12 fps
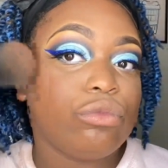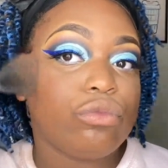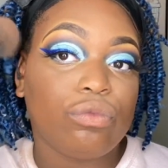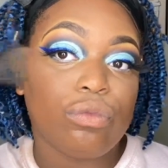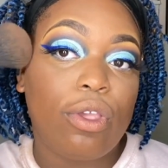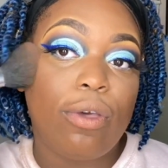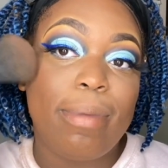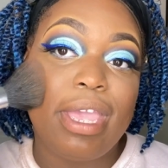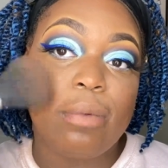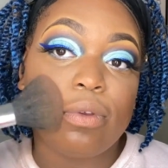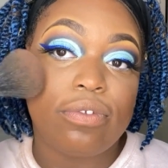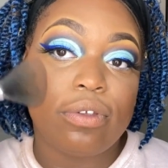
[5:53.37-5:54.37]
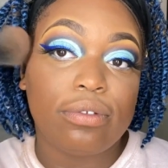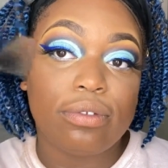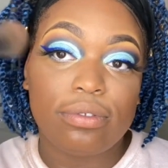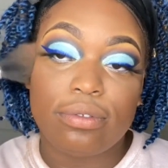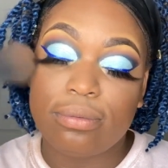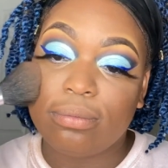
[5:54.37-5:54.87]
No bad
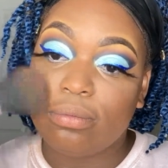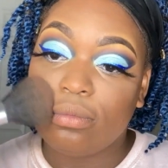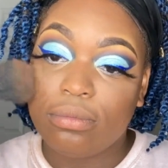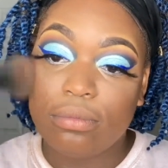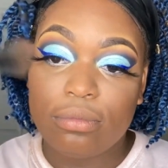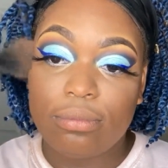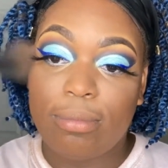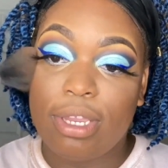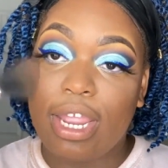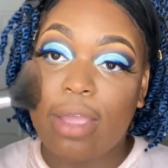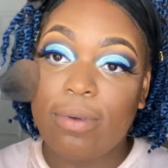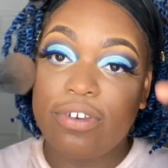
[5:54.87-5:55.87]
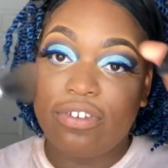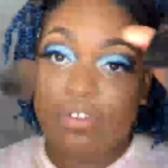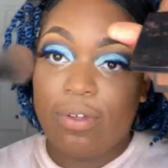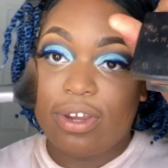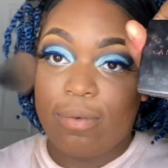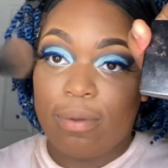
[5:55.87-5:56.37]
results. But now we're just
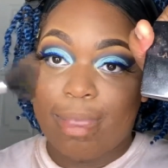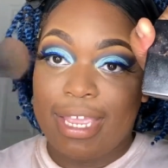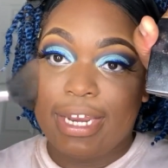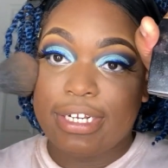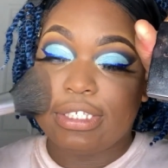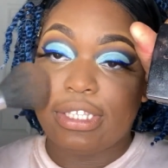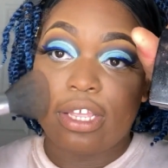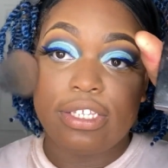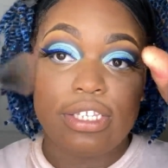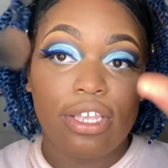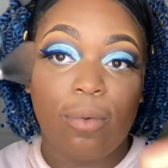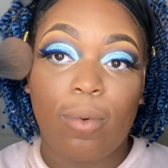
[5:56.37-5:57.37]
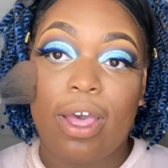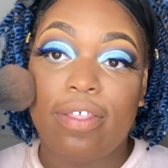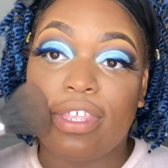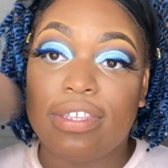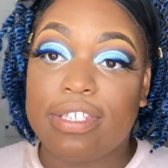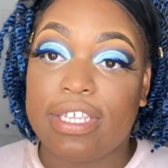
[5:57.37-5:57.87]
going in with my Anastasia while
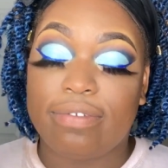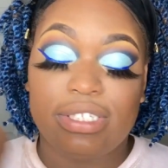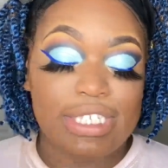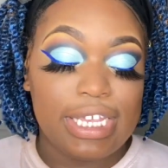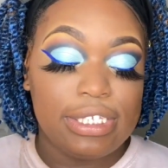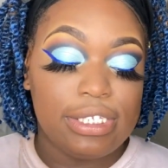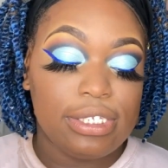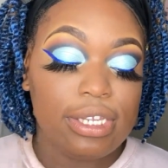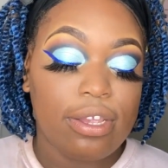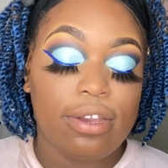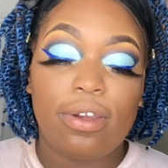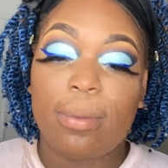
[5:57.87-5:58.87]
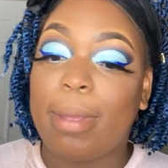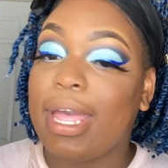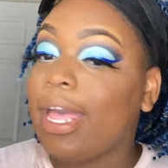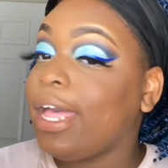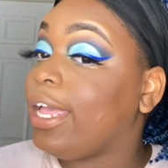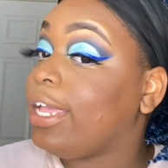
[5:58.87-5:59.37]
this stuff sets under my
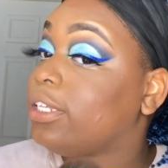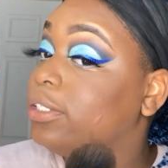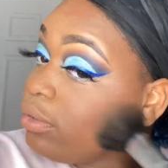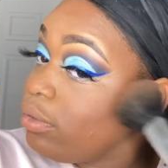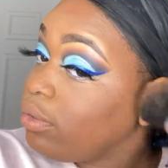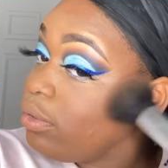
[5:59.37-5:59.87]
eyes.